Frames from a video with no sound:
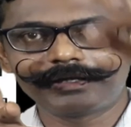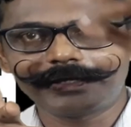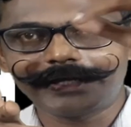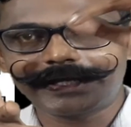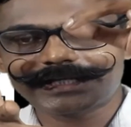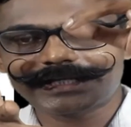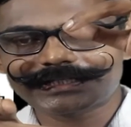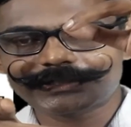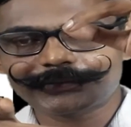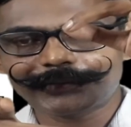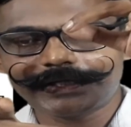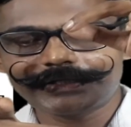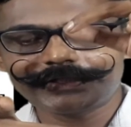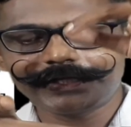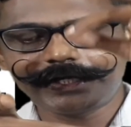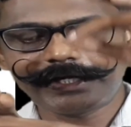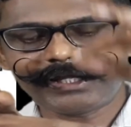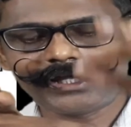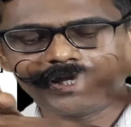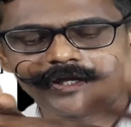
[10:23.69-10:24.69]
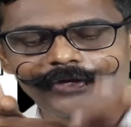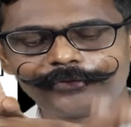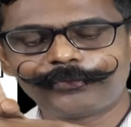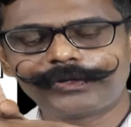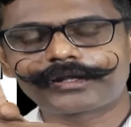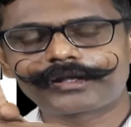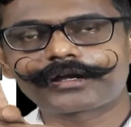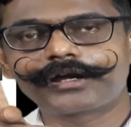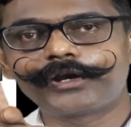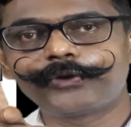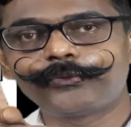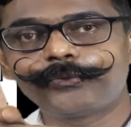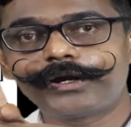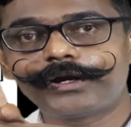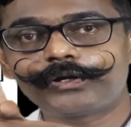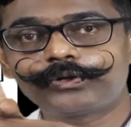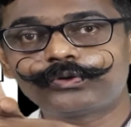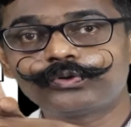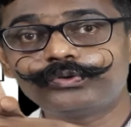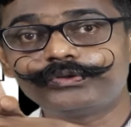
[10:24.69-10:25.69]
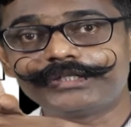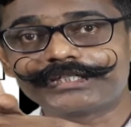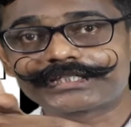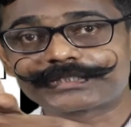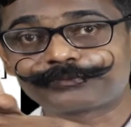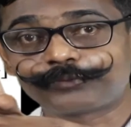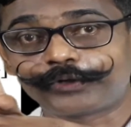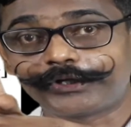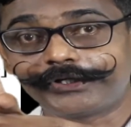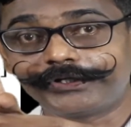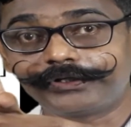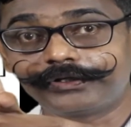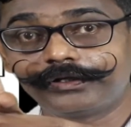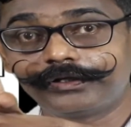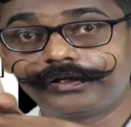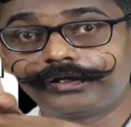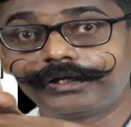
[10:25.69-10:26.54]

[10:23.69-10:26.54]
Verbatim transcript: X Y Z will convert to this point.